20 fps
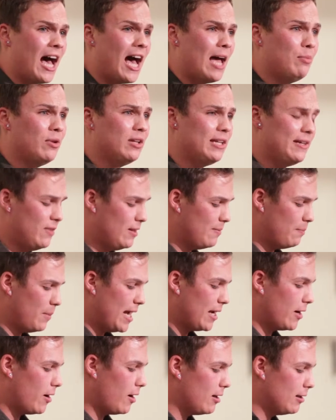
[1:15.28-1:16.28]
I believe that
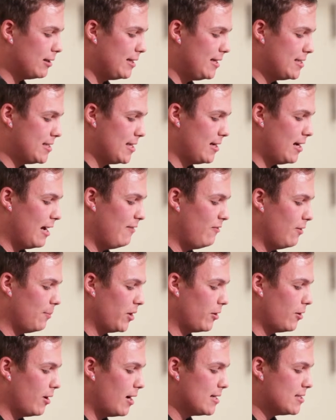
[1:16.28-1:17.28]
my colleagues and I from
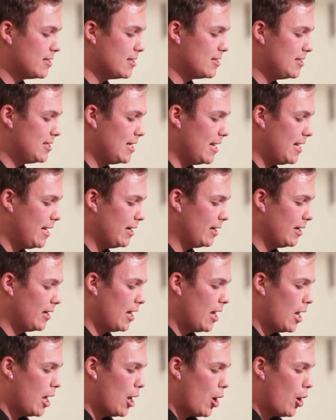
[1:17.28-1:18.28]
across the state
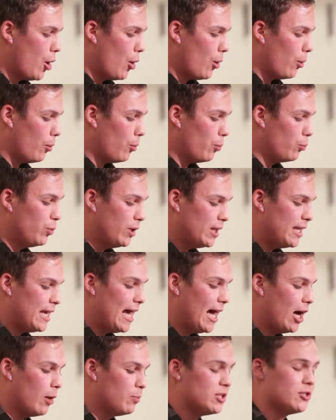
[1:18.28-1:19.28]
really
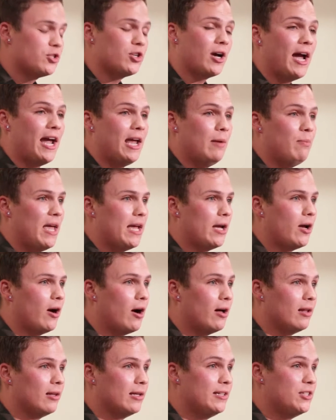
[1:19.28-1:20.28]
helped to try and make
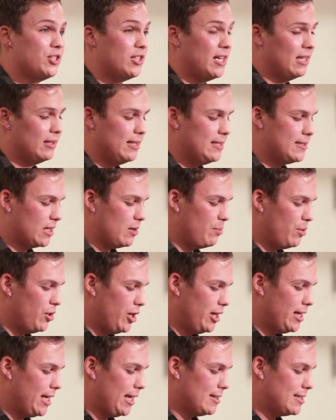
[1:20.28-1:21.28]
college, at least
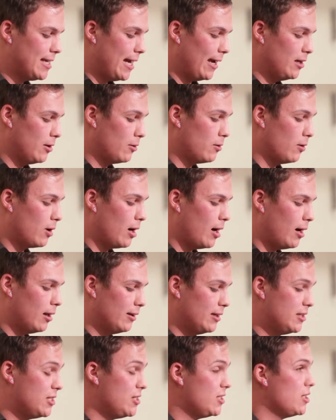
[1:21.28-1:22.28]
community and technical
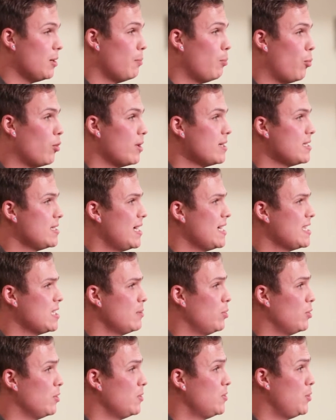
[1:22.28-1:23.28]
college, more
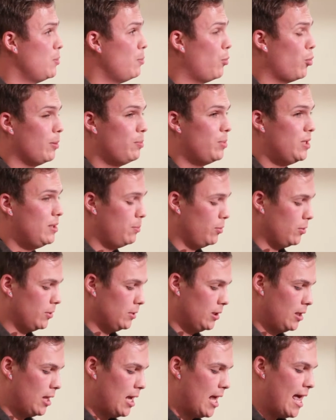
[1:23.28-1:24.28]
accessible to more
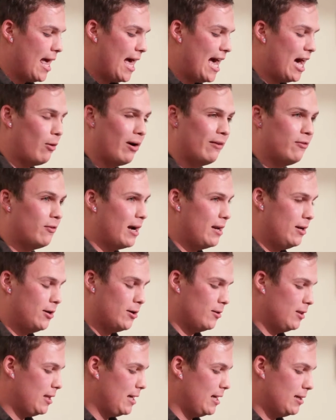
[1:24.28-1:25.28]
people. However, I
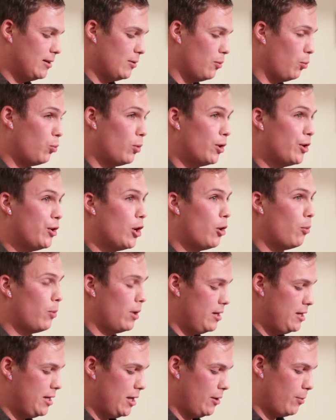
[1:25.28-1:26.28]
know that we're
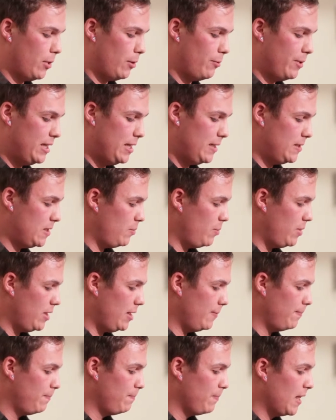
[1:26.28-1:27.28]
nowhere near where we need to
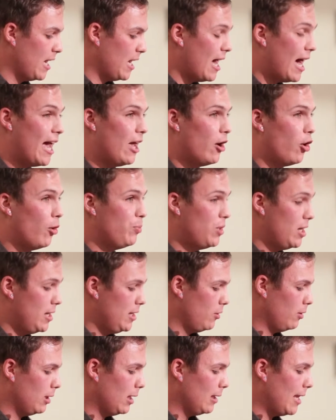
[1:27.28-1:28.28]
be. I hope that
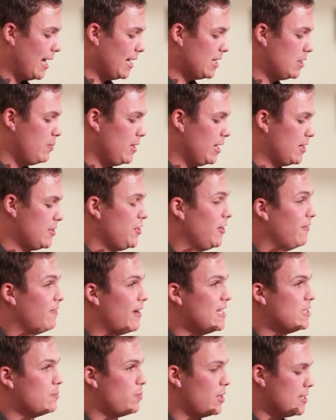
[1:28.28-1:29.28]
you'll elect me as your
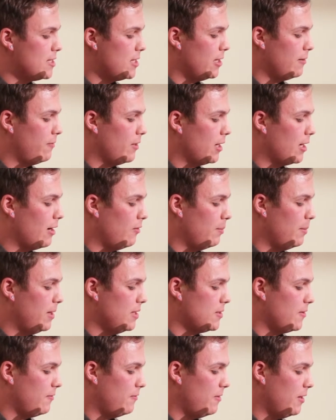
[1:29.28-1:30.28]
Vice President for
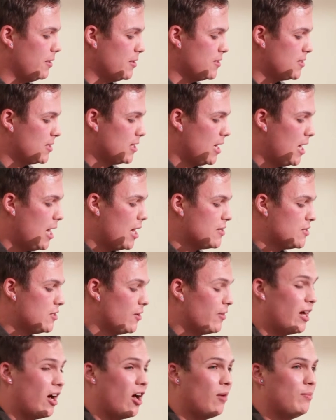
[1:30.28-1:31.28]
Governmental Affairs
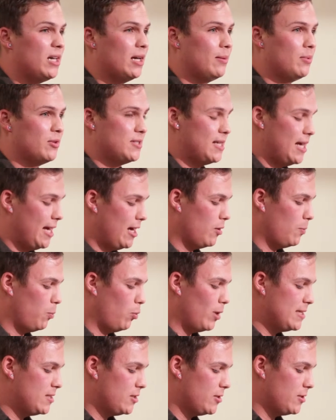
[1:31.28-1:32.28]
so that I'll be able to help
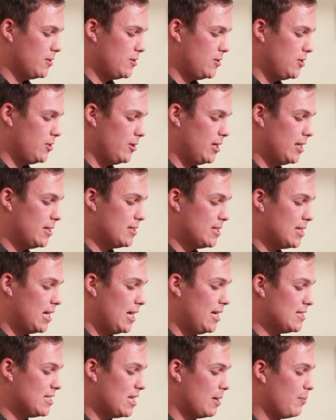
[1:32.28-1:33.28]
Western students
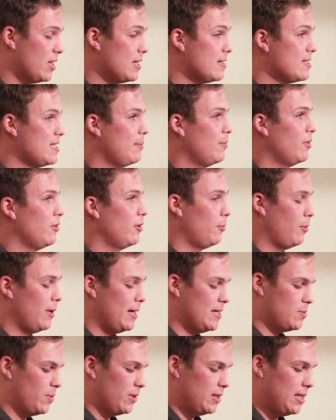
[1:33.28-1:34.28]
in some of the similar
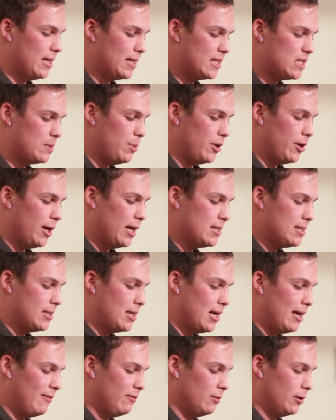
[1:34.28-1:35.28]
ways with the experience
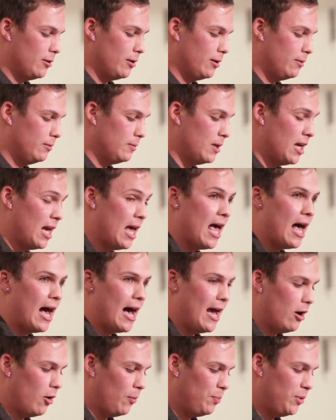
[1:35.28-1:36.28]
that I've learned.
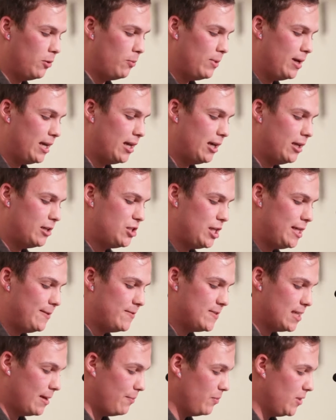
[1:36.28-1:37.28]
I hope that we can
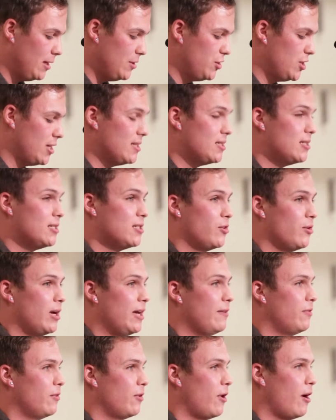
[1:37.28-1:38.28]
achieve something just as
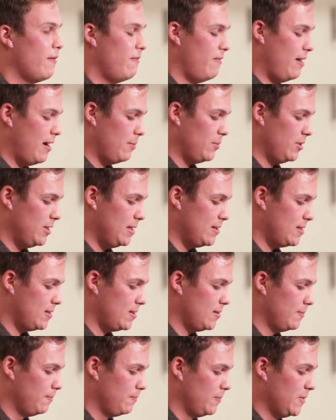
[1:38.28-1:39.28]
great for our
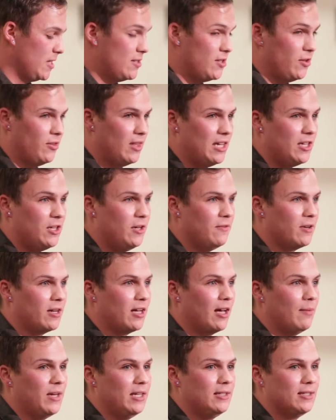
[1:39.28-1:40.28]
families. So thank you for
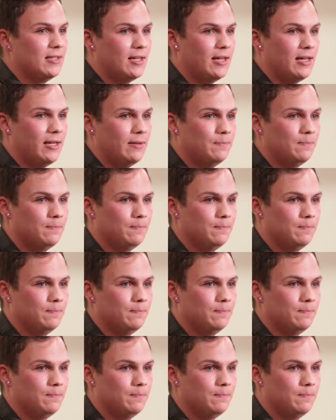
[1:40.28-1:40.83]
coming tonight.